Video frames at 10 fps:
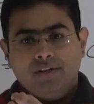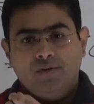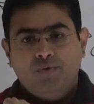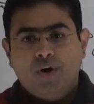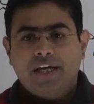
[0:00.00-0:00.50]

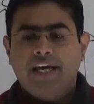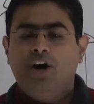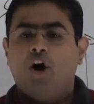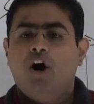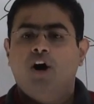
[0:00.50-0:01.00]
the
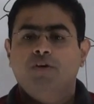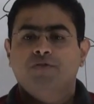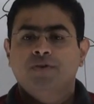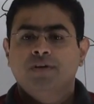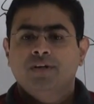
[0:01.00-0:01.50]
working of
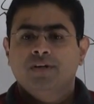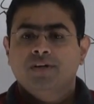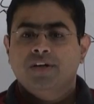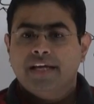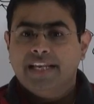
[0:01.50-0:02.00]

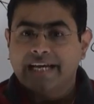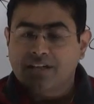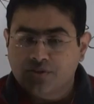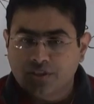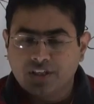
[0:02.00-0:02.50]

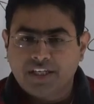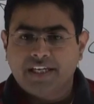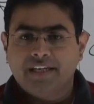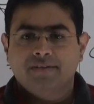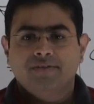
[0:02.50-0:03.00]

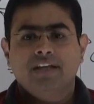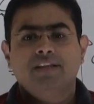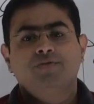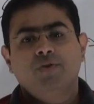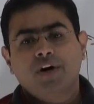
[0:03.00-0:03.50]
electricity than
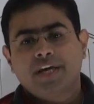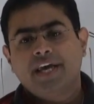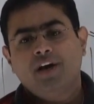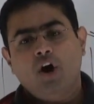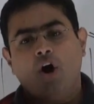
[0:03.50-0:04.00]
the
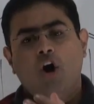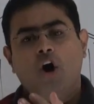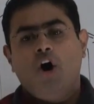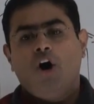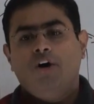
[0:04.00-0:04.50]
working
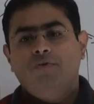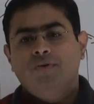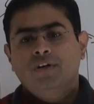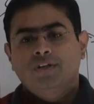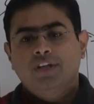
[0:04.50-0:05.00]

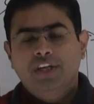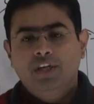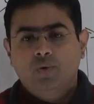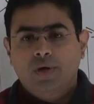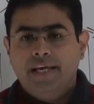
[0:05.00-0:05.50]
of the
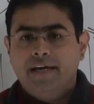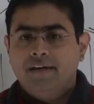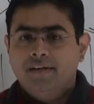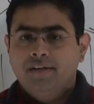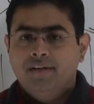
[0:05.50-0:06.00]

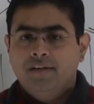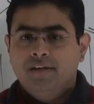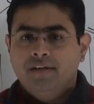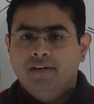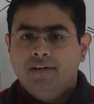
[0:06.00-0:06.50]
nuclear
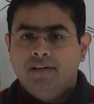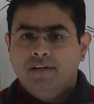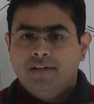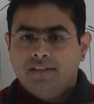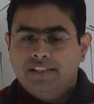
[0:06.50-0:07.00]

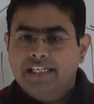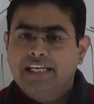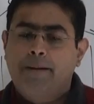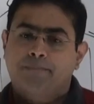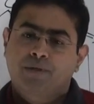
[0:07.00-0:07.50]

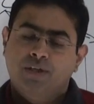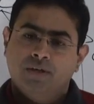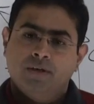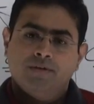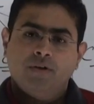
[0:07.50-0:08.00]
setups.
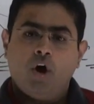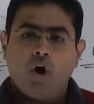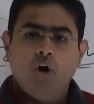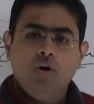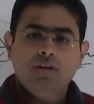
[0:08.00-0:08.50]
Now
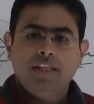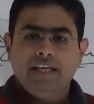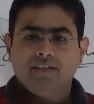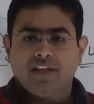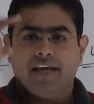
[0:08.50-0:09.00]
all
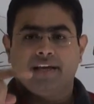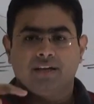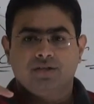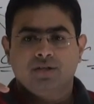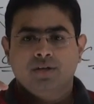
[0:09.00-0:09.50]
these
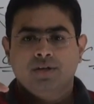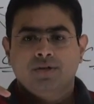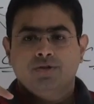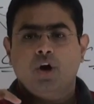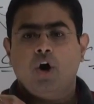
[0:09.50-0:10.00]
things,
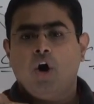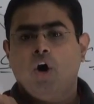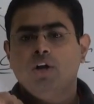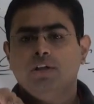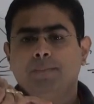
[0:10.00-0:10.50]
the,
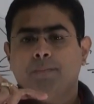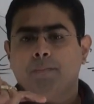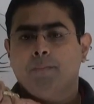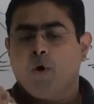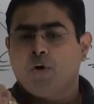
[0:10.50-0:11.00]
all the
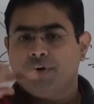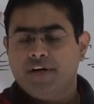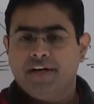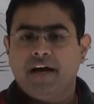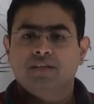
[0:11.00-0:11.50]

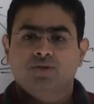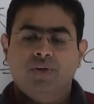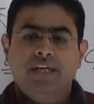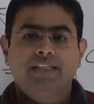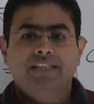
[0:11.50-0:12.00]
modern
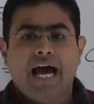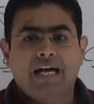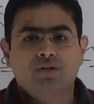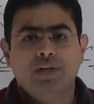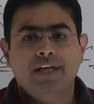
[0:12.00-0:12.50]
industry is
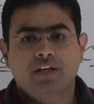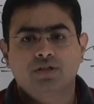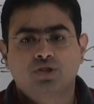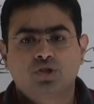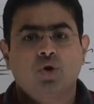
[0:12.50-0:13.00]
actually
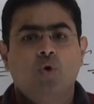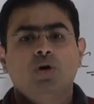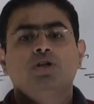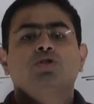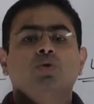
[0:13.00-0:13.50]

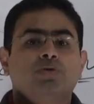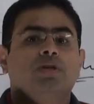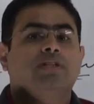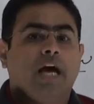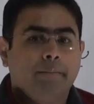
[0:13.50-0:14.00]
controlled through
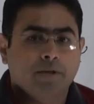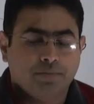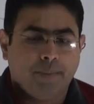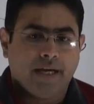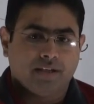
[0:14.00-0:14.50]
the
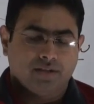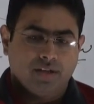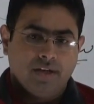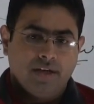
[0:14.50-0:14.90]
cyberspace.